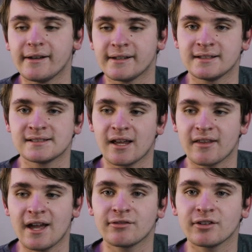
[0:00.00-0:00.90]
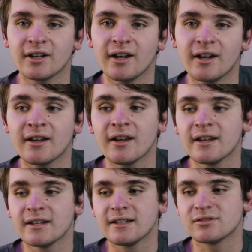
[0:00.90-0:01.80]
in South Africa.
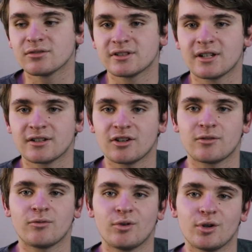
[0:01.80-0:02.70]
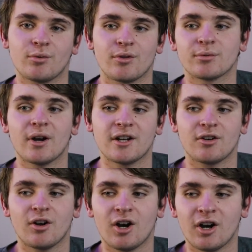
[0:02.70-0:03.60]
He's also done a lot of work with Rhino
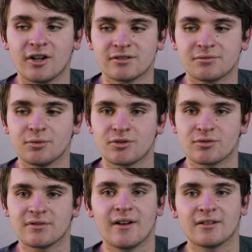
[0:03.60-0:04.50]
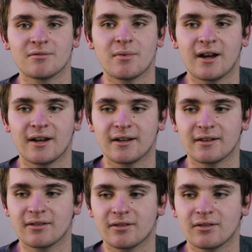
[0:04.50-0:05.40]
Art, which was founded by
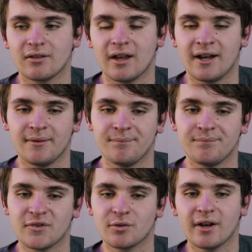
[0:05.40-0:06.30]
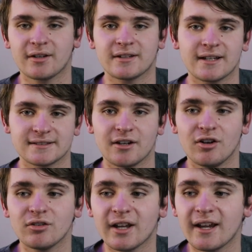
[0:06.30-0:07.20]
um, the great Kingsley
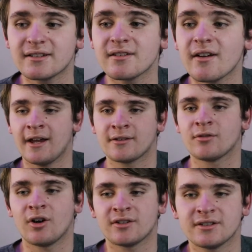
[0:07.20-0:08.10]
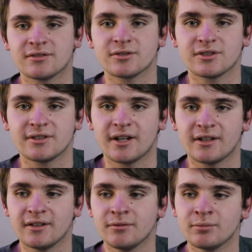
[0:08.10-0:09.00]
Holgate, and Grant is also
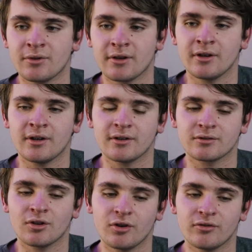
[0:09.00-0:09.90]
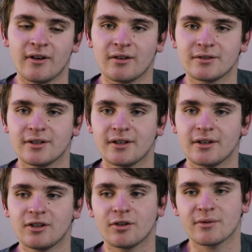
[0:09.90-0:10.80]
done, the
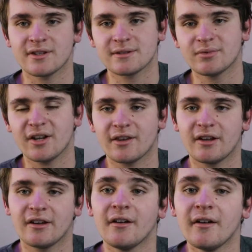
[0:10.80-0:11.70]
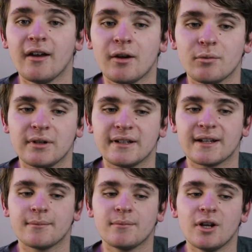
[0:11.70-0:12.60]
co-founder, along with his brother
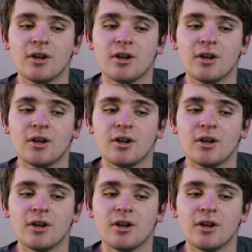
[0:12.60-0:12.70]
William,